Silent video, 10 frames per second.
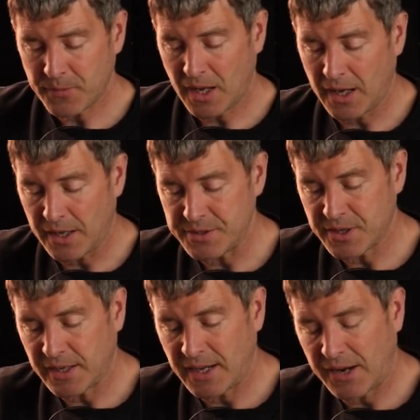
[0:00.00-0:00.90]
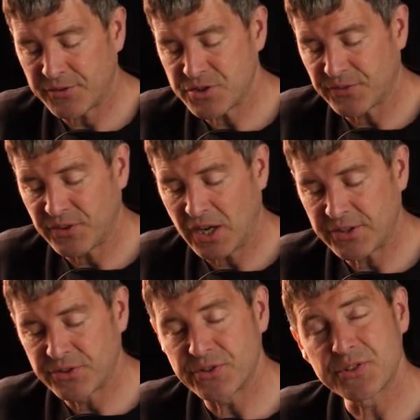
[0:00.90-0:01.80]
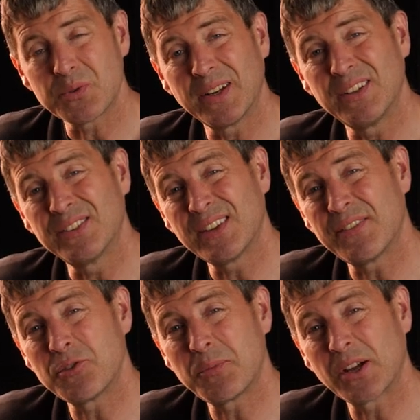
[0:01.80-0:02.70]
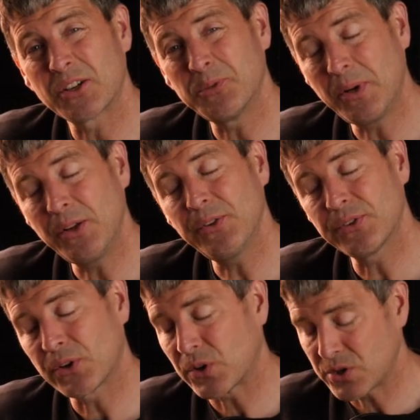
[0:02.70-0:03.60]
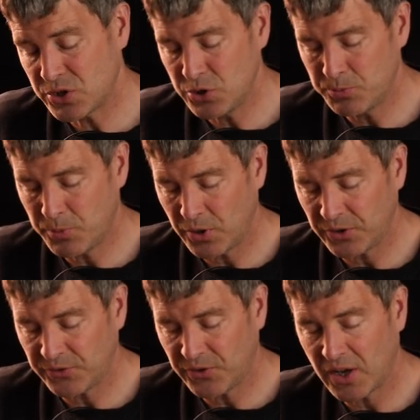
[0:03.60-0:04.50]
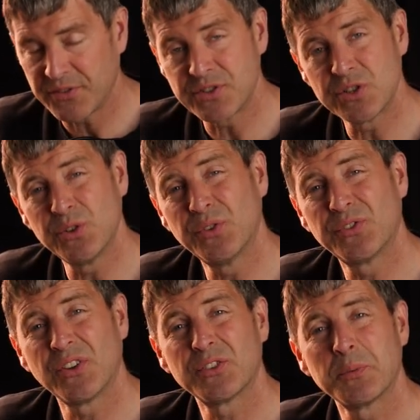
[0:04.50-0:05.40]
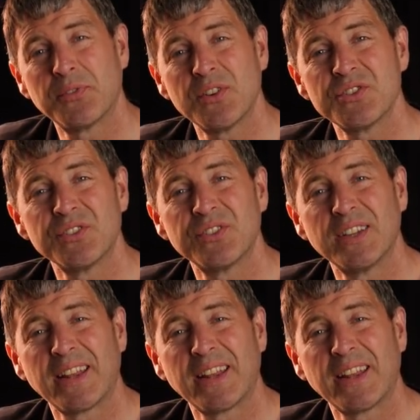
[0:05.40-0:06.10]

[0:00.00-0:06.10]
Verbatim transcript: and you get an average of 927 micromoles or 2.52 system efficiency.